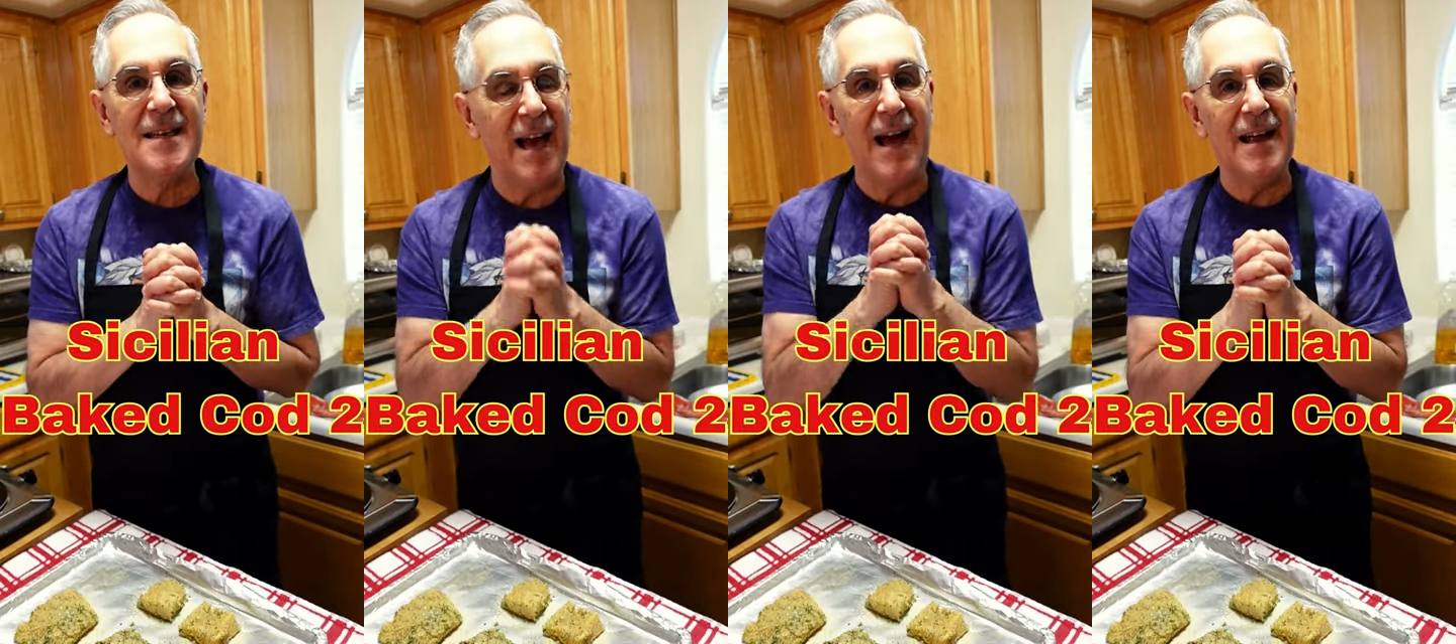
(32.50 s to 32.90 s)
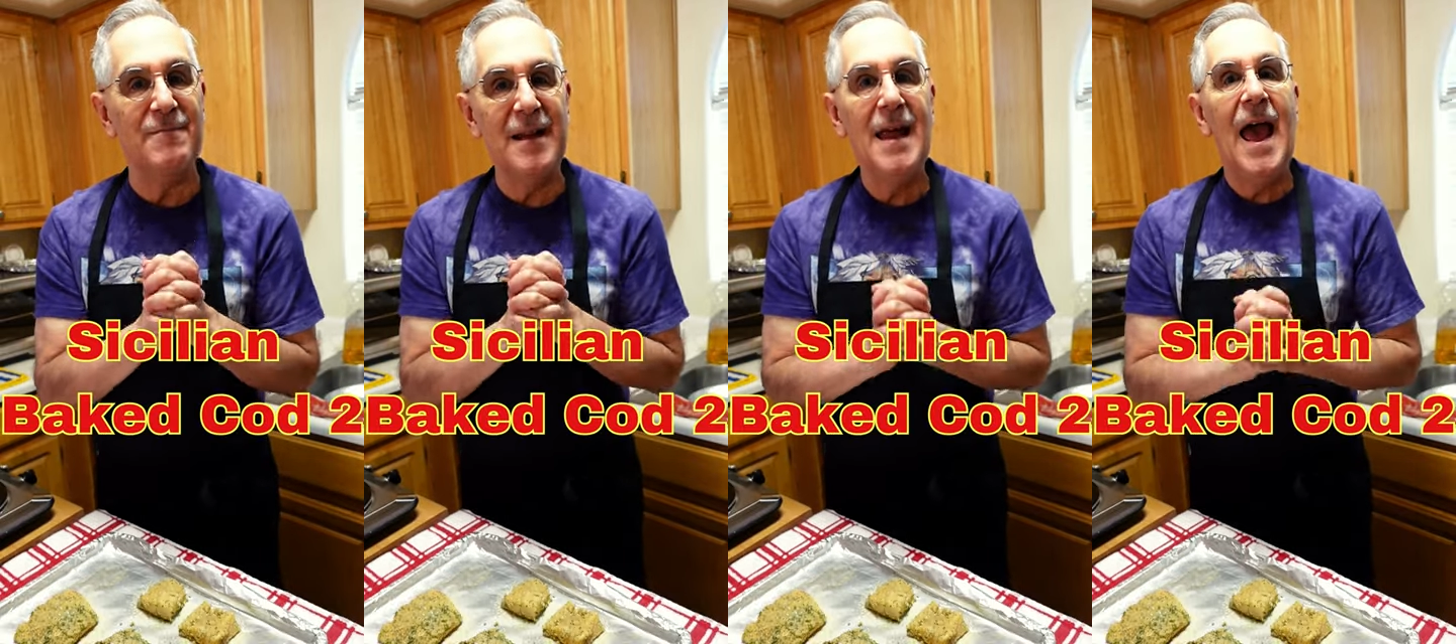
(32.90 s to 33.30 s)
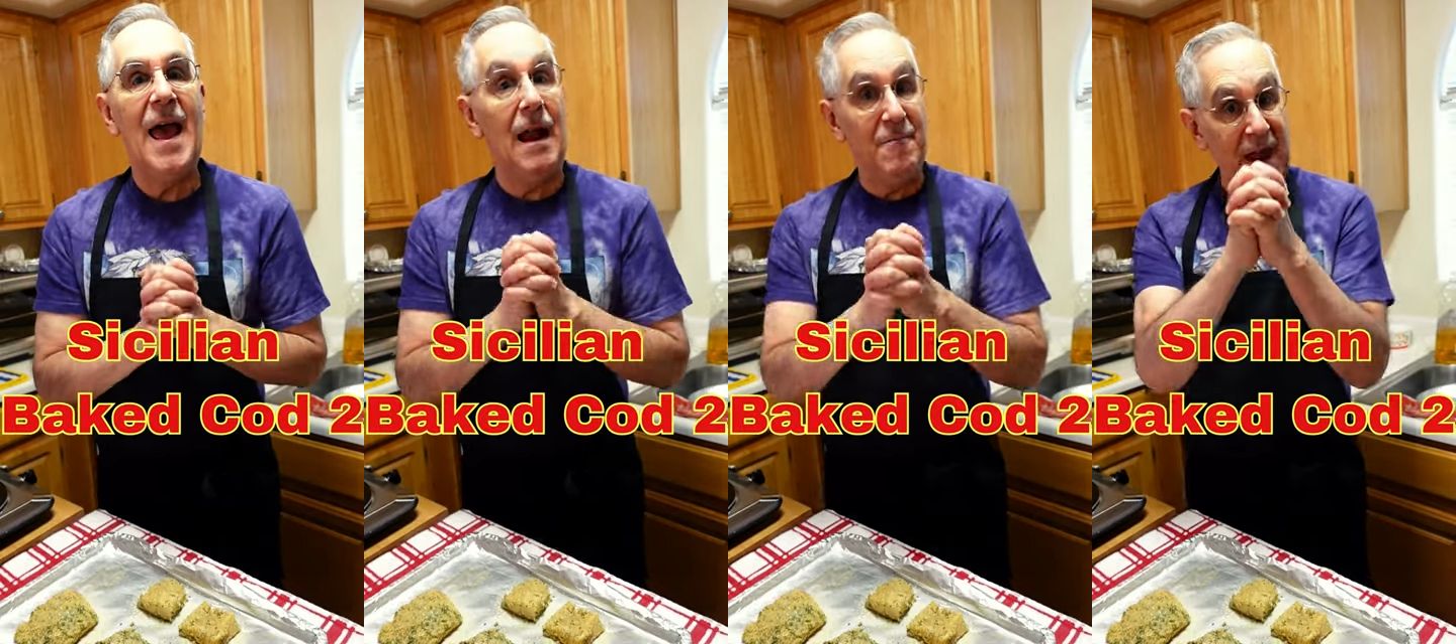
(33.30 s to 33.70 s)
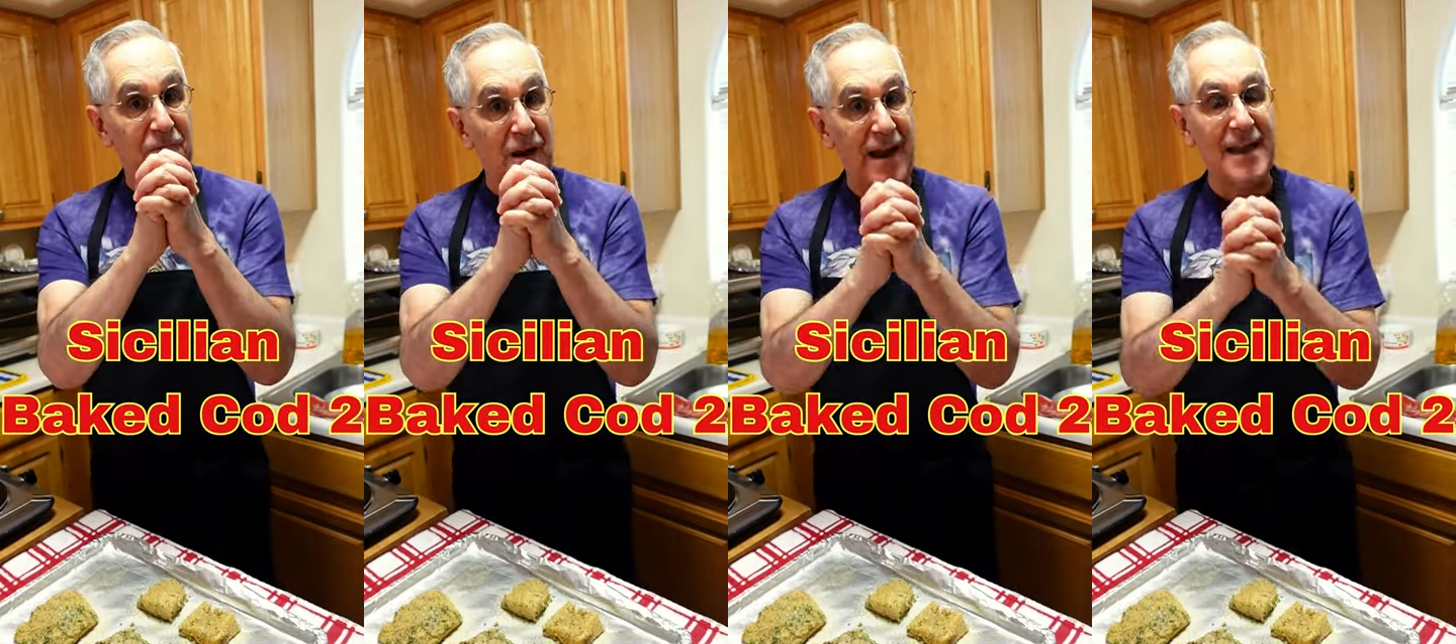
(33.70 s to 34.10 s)
cod. And I'm
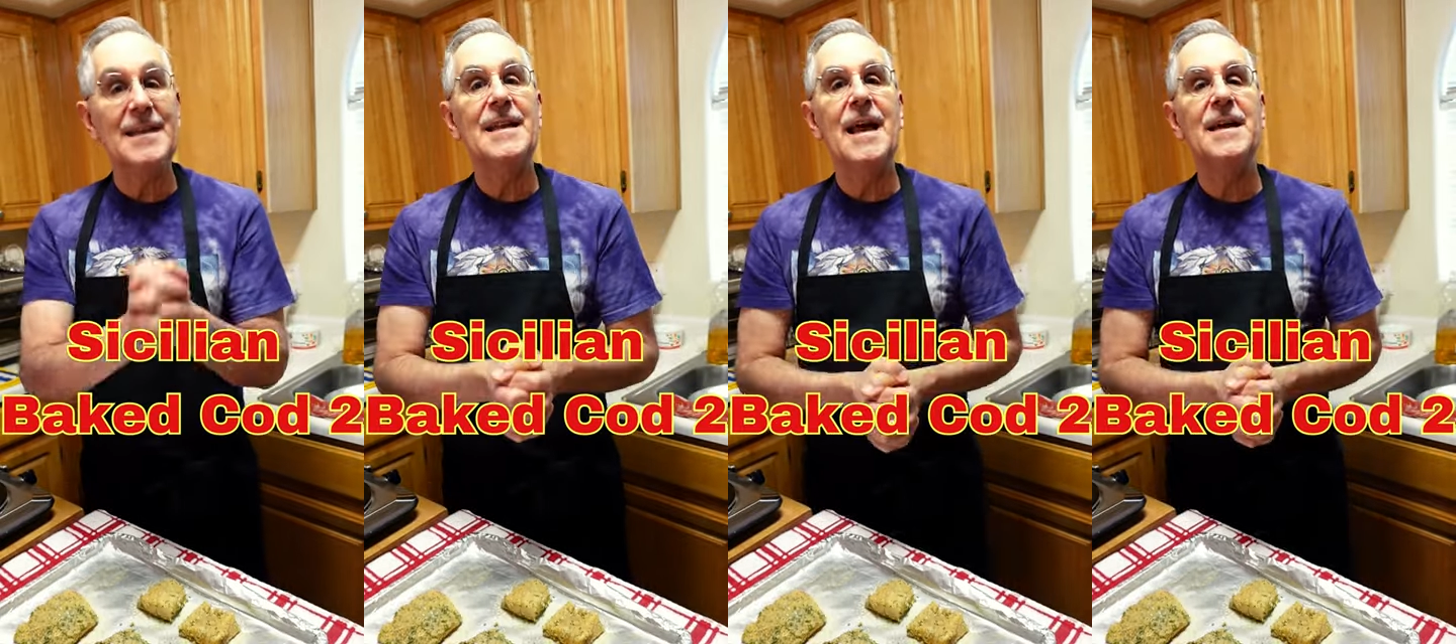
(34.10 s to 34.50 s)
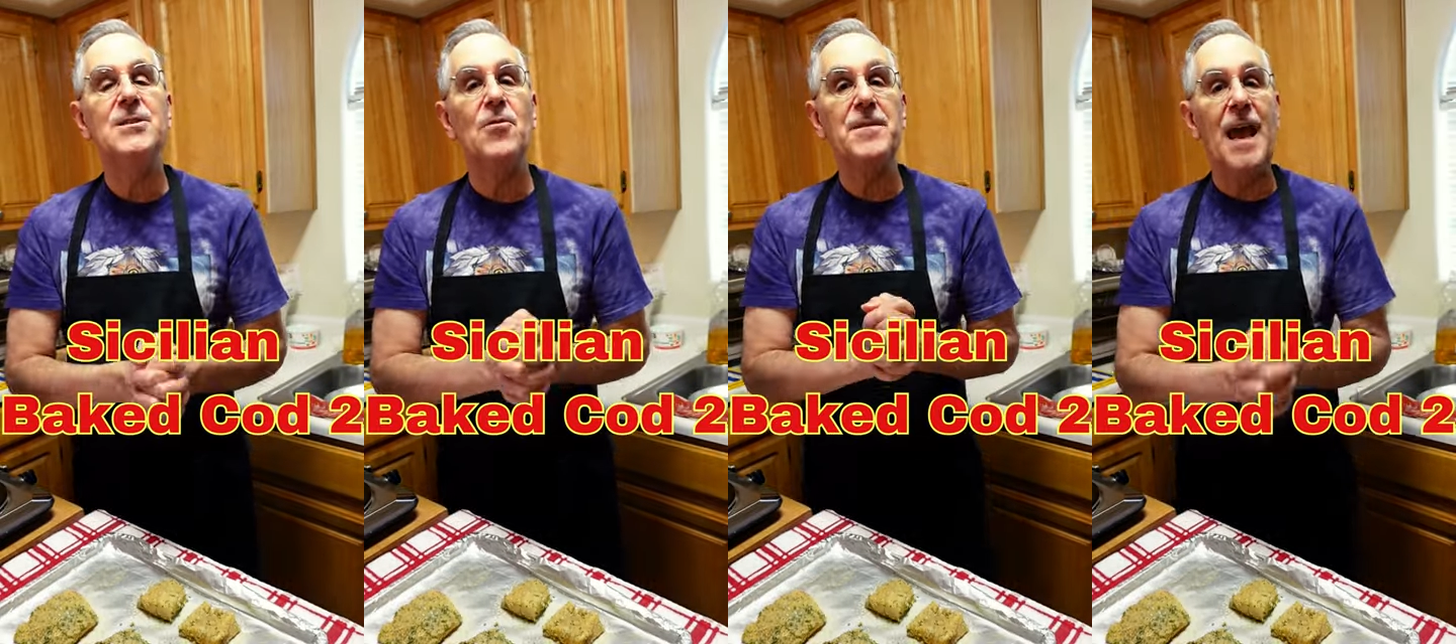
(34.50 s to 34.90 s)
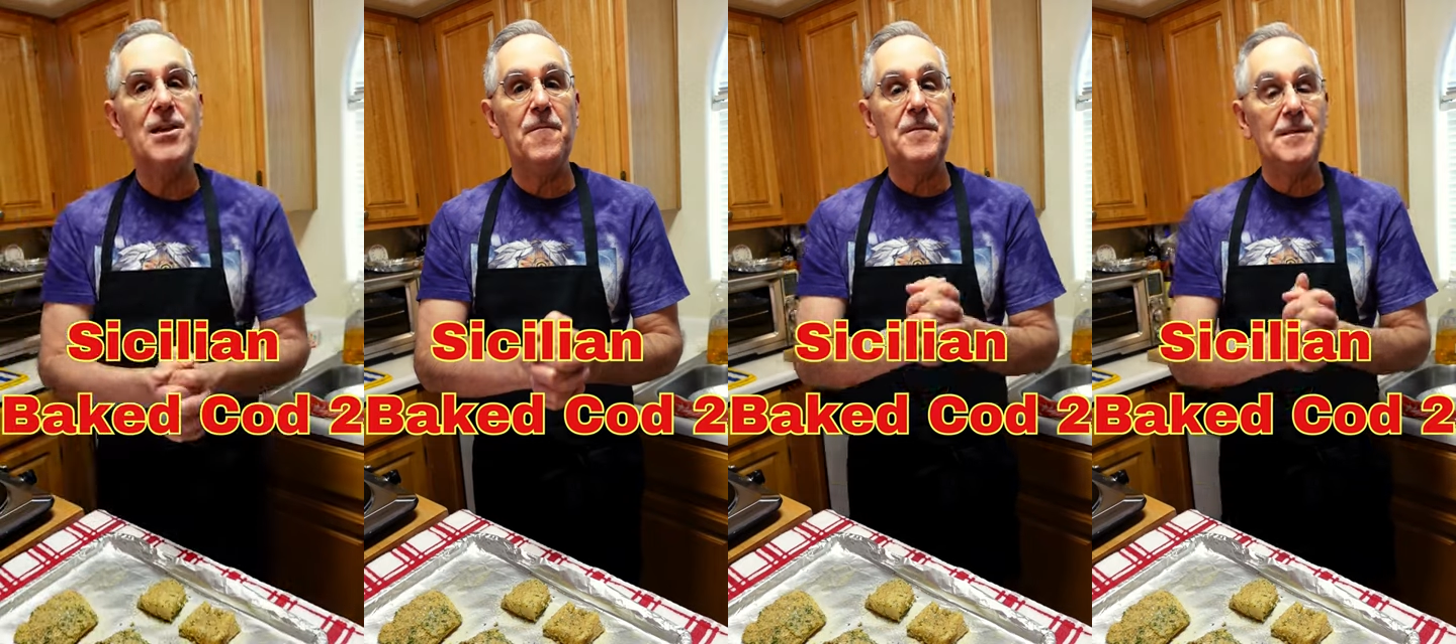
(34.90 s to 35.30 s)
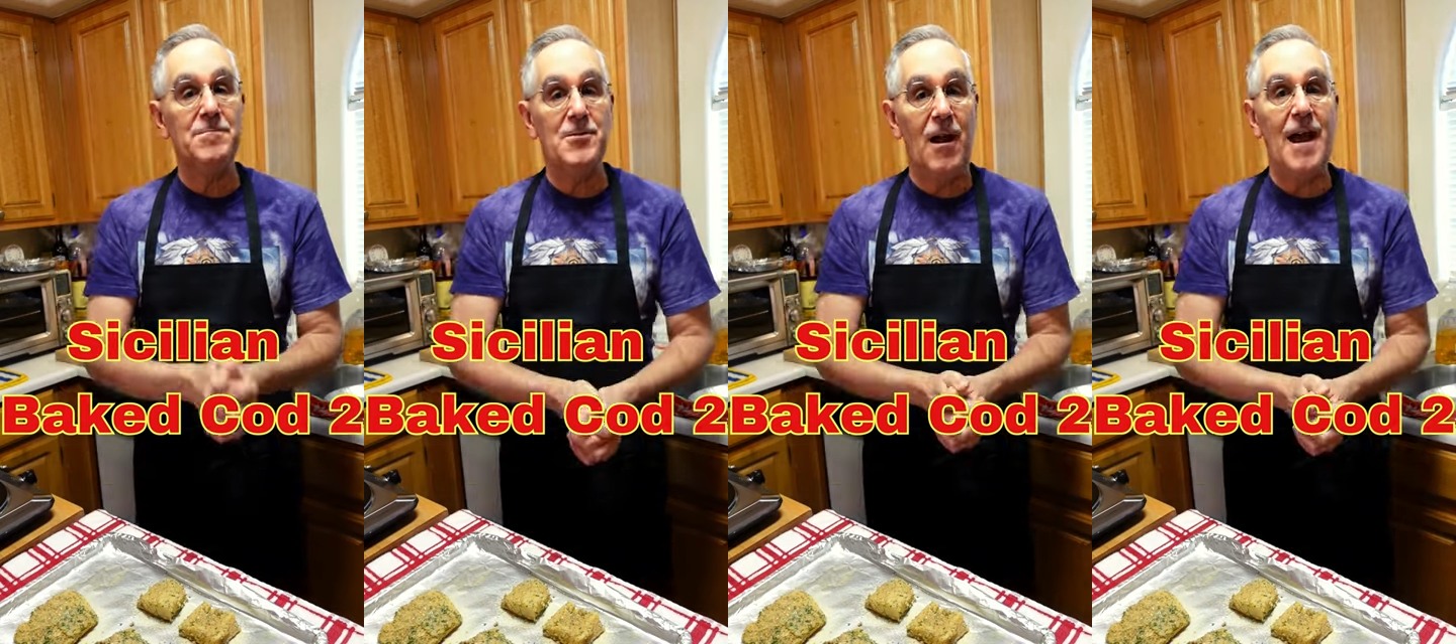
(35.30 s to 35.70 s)
air frying it today. So thank you for
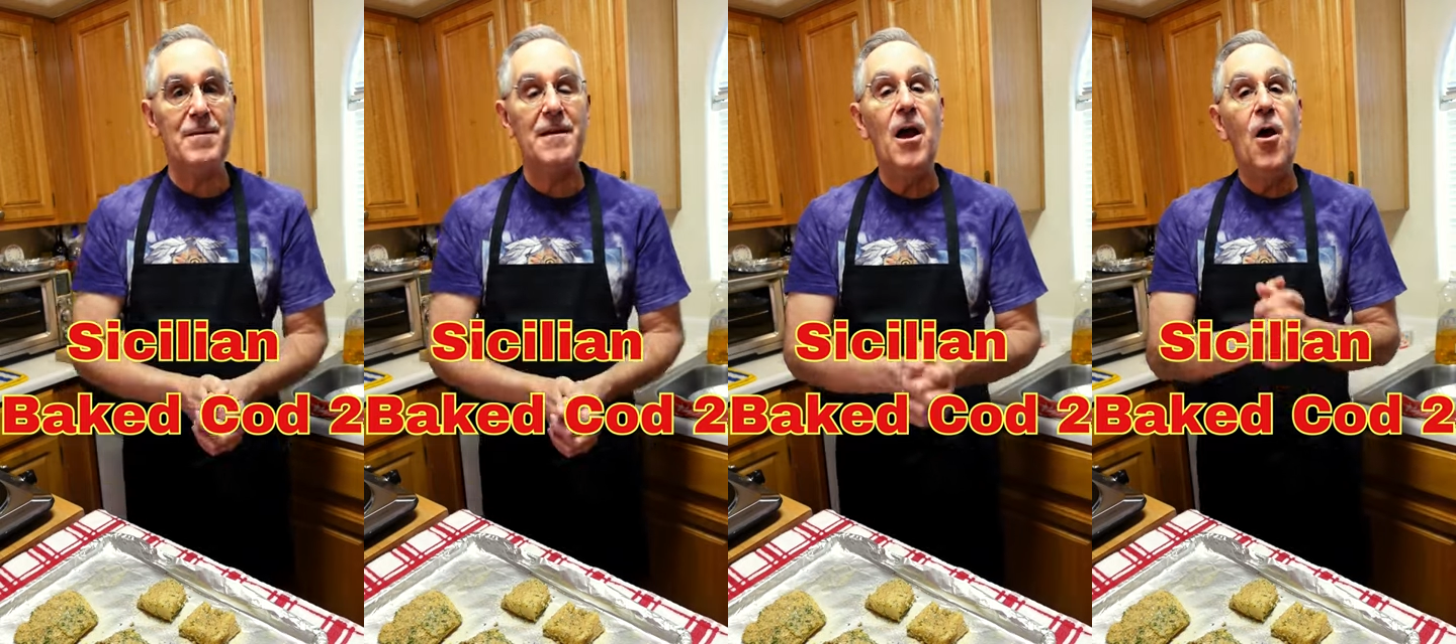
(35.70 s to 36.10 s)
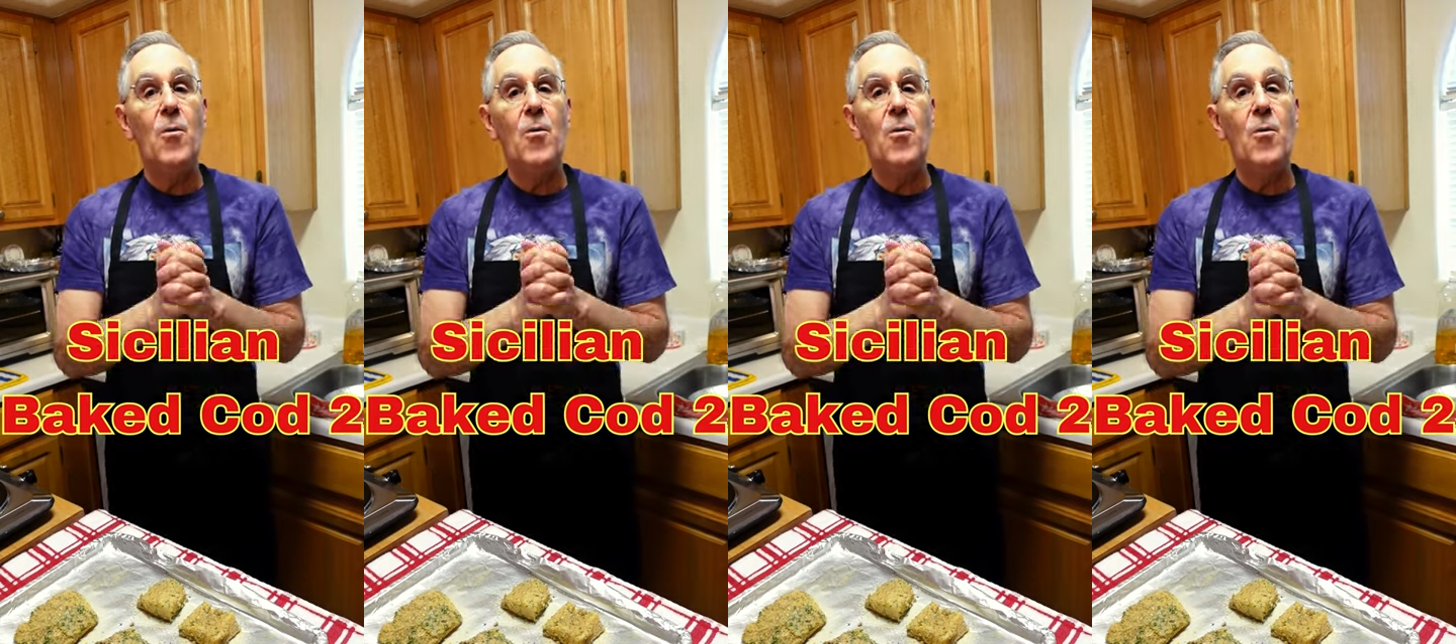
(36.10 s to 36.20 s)
subscribing.